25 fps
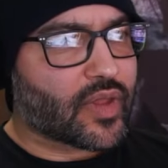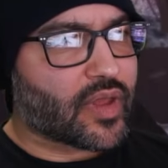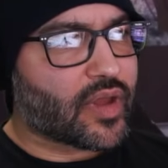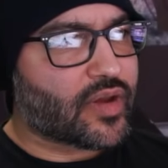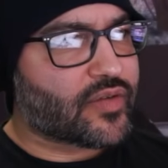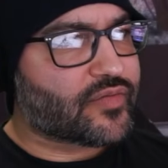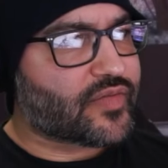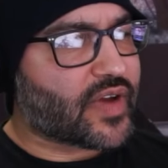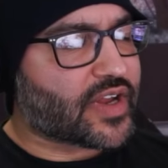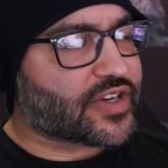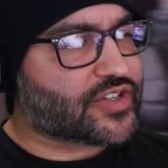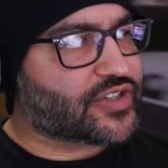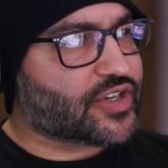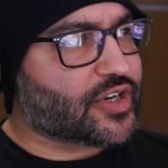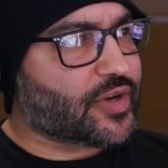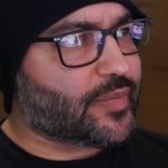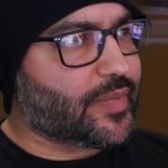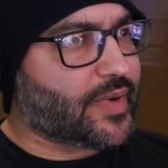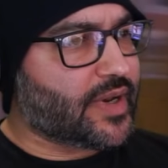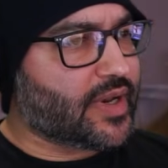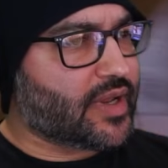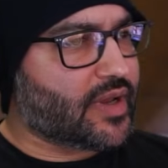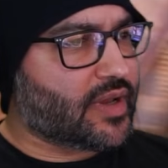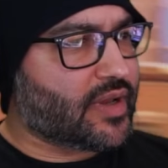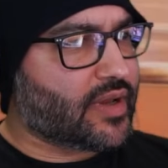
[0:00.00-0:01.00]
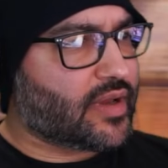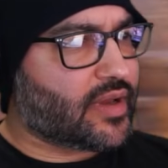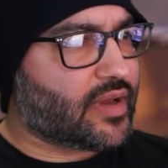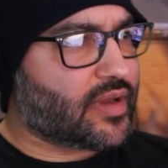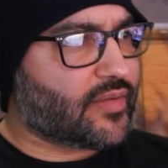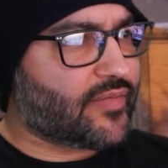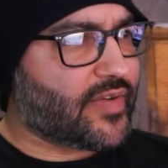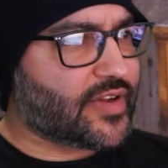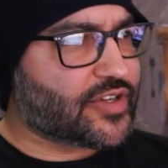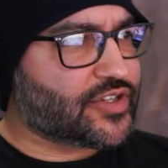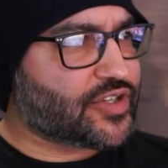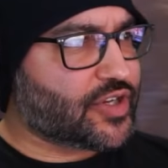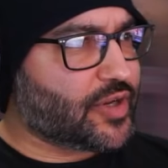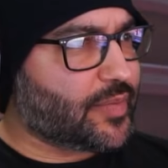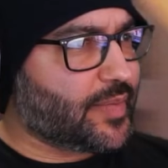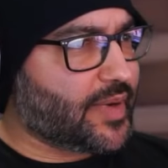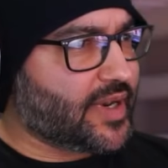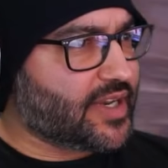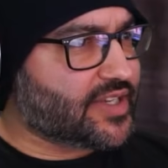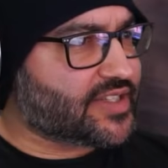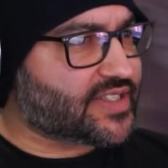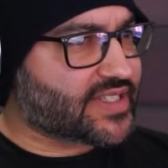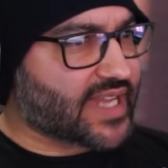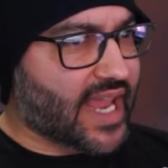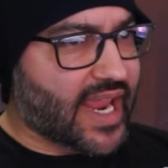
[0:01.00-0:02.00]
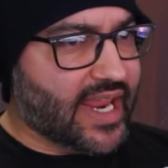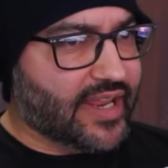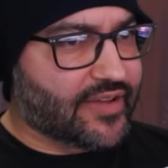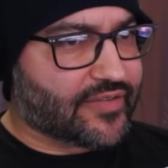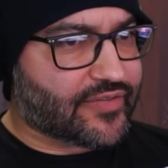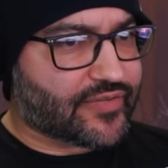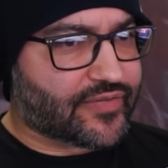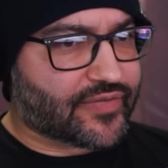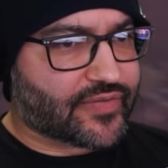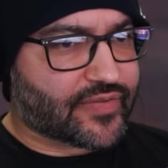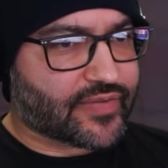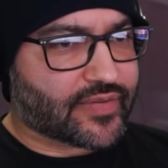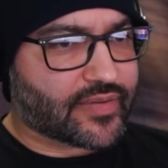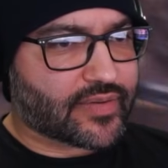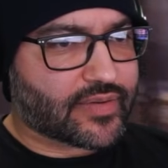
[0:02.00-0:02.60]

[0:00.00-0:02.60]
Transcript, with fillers: That should have been a uh, that should have been a safe.